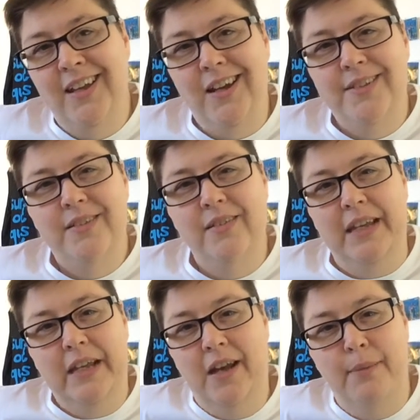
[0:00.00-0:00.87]
I just
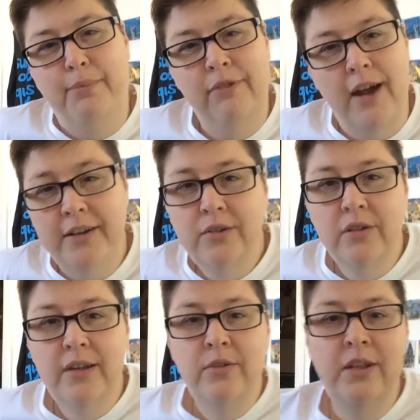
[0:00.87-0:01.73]
like on a
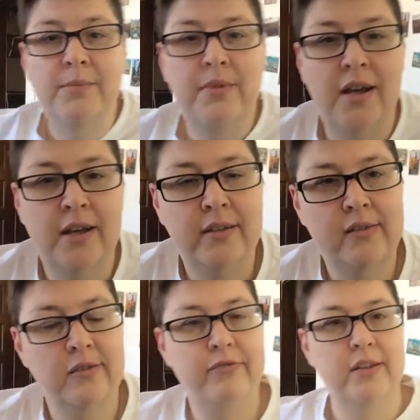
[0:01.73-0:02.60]
practical level am
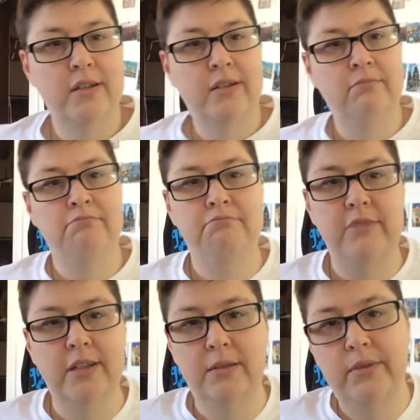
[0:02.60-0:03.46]
not dealing
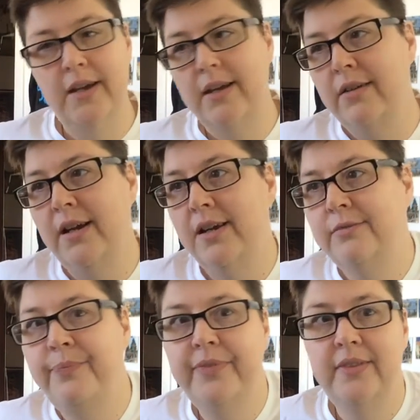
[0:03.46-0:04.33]
with that right
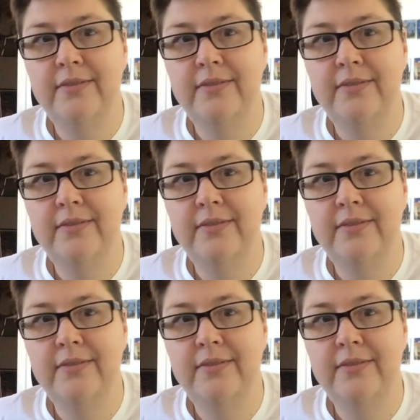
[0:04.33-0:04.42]
now.